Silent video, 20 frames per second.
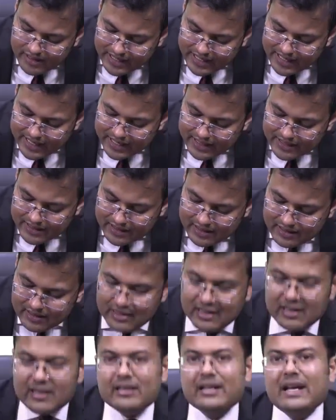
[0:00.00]
Anal
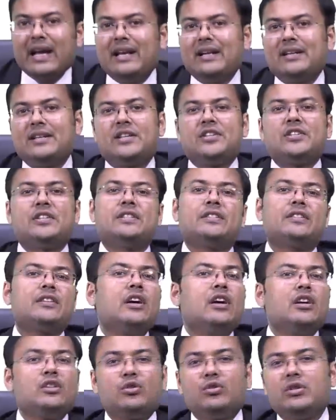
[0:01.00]
dilatations.
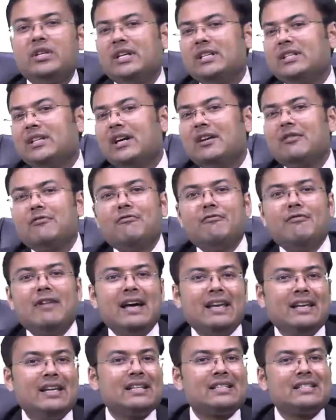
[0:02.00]
So these are
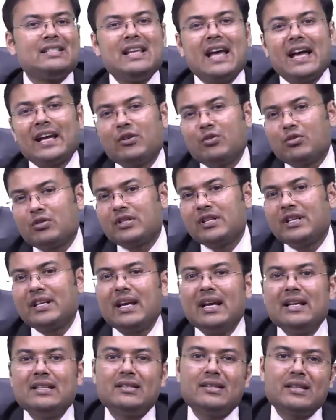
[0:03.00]
various diagnostic
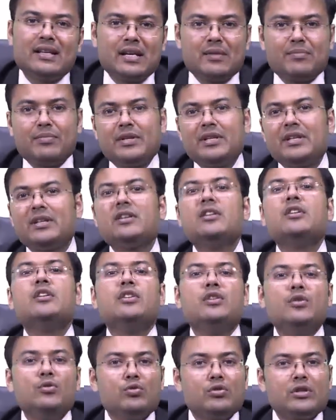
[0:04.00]
and therapeutic
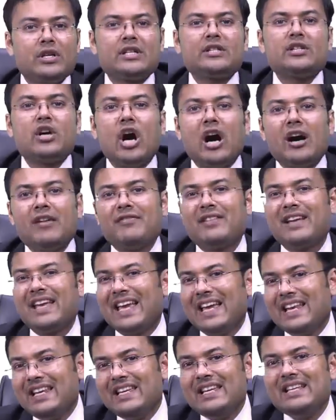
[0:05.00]
uses of
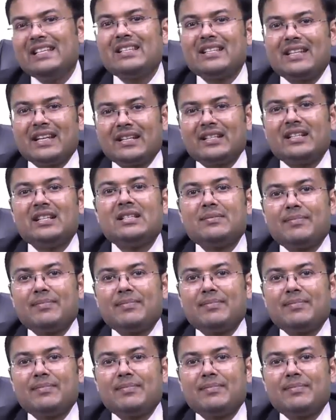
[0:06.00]
Kelly's rectal